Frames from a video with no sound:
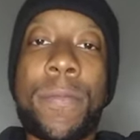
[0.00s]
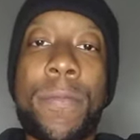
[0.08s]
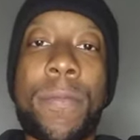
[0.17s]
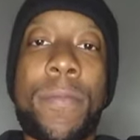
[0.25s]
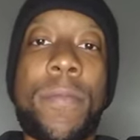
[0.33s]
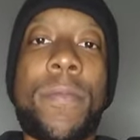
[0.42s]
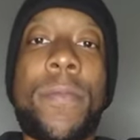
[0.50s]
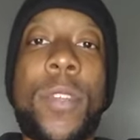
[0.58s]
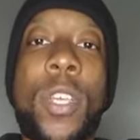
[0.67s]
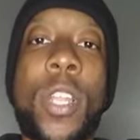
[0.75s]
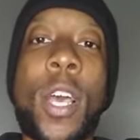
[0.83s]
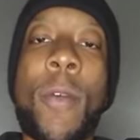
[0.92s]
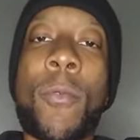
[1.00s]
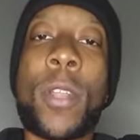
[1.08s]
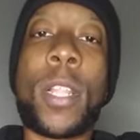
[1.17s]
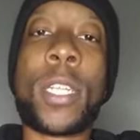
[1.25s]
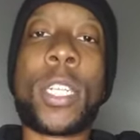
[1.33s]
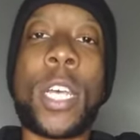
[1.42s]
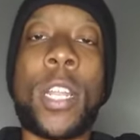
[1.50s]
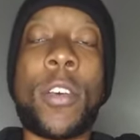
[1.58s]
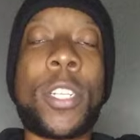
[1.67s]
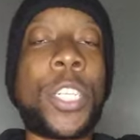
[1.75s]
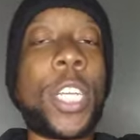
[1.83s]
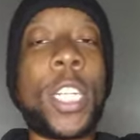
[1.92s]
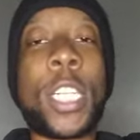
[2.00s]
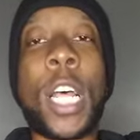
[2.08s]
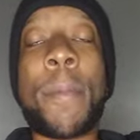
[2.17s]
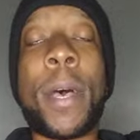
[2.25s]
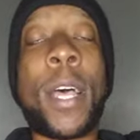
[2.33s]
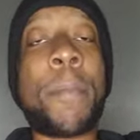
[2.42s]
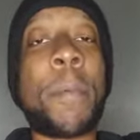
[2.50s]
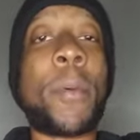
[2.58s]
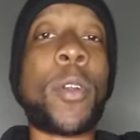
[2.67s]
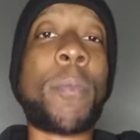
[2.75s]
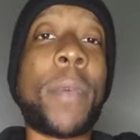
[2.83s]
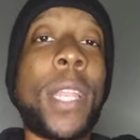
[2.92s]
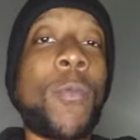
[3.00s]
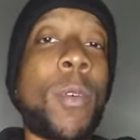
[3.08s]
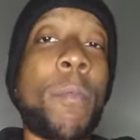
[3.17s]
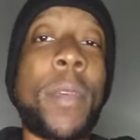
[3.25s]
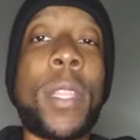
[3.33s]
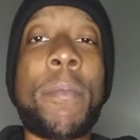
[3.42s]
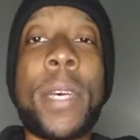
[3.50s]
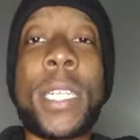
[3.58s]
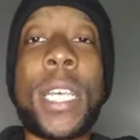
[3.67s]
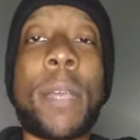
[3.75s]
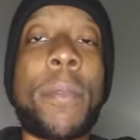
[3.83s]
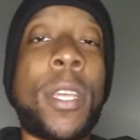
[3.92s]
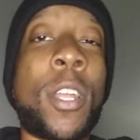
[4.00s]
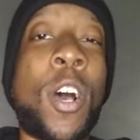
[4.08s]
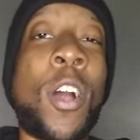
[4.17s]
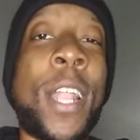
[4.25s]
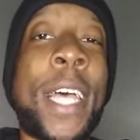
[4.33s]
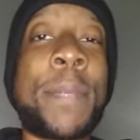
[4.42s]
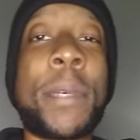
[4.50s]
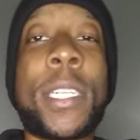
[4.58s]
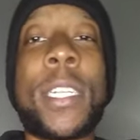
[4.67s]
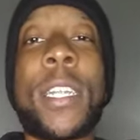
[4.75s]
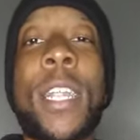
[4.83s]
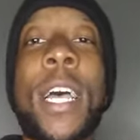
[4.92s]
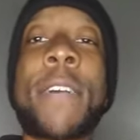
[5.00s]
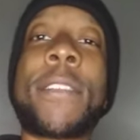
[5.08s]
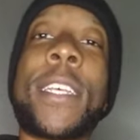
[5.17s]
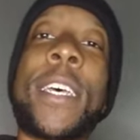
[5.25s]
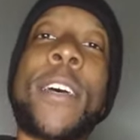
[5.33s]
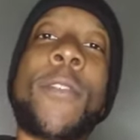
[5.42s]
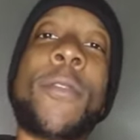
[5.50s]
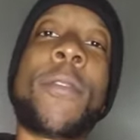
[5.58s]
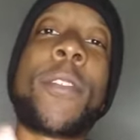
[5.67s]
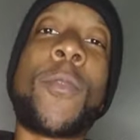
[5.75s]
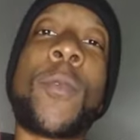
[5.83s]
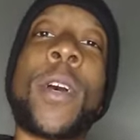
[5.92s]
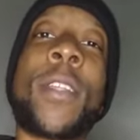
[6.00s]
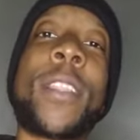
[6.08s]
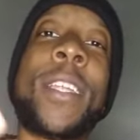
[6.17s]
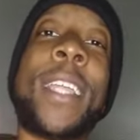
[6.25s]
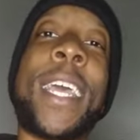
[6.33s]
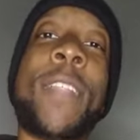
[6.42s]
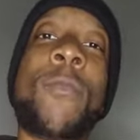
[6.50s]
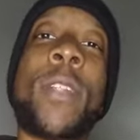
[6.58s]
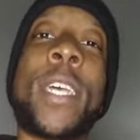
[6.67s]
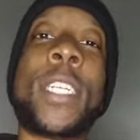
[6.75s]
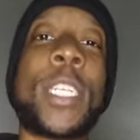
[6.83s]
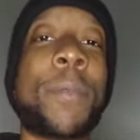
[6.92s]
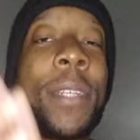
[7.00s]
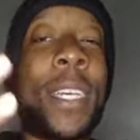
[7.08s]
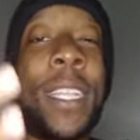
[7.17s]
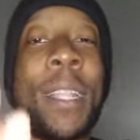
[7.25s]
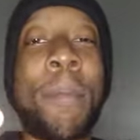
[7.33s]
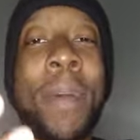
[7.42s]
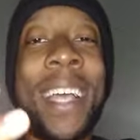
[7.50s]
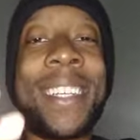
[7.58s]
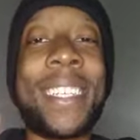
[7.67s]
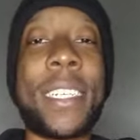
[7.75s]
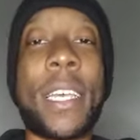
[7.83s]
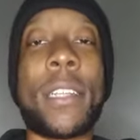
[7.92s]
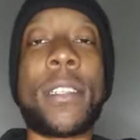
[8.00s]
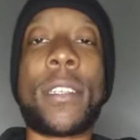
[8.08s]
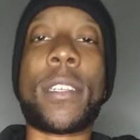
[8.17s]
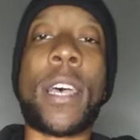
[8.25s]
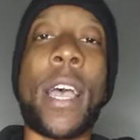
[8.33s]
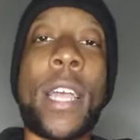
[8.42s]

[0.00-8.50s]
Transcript: you know, I want to let y'all know this channel is all about helping both men and women be the best they can be in all aspects of their lives, the health, the wealth, the dating relationships, and the mindsets. All